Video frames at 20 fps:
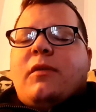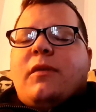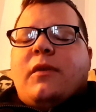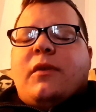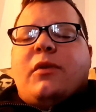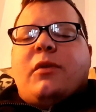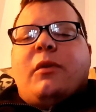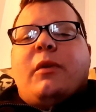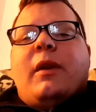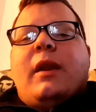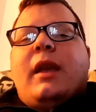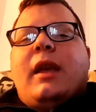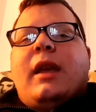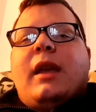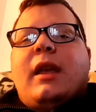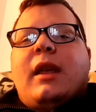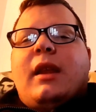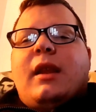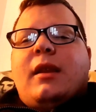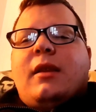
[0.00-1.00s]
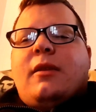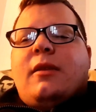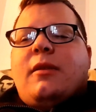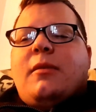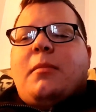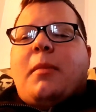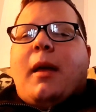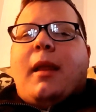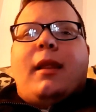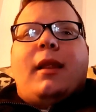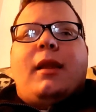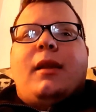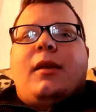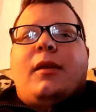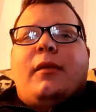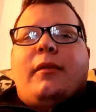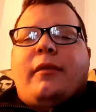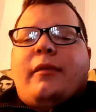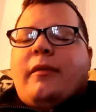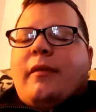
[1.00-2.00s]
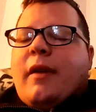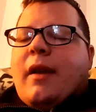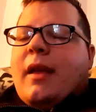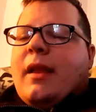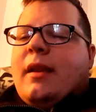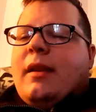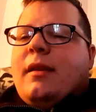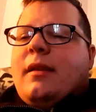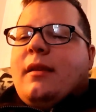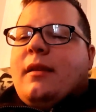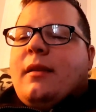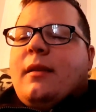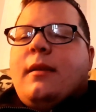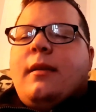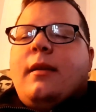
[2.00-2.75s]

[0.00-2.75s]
for tuning in to my little event.